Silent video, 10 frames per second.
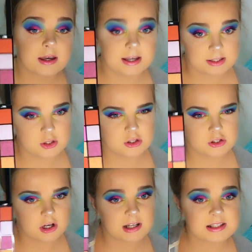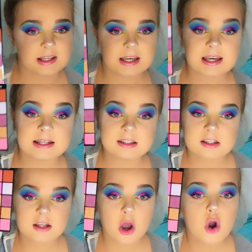It's huge, guys. Like,
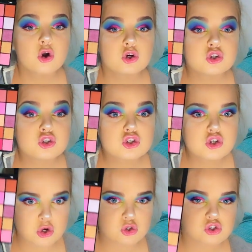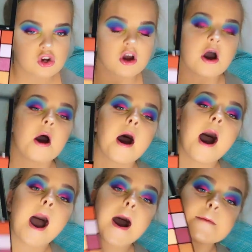it's huge.
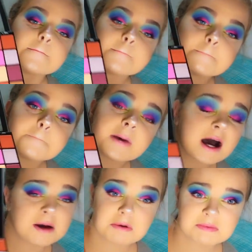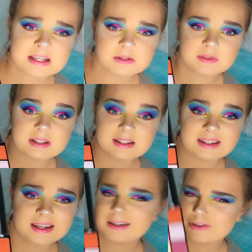Um, but I'm obsessed with it.
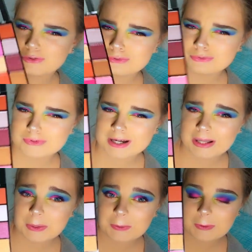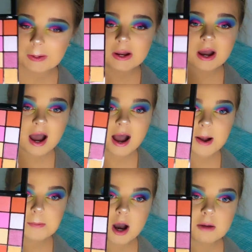Like, hello.
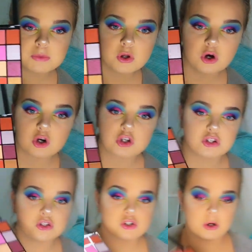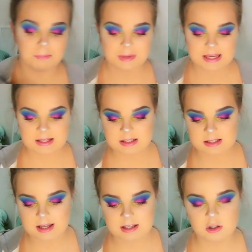Um, I'm not huge on
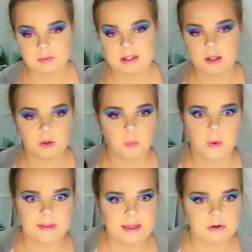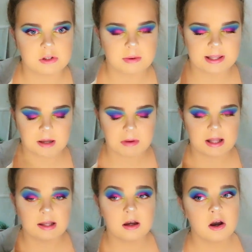pinks, and you'll be like, why the hell did you buy that
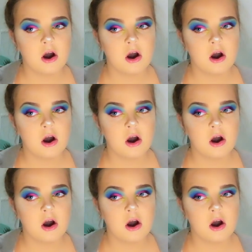palette?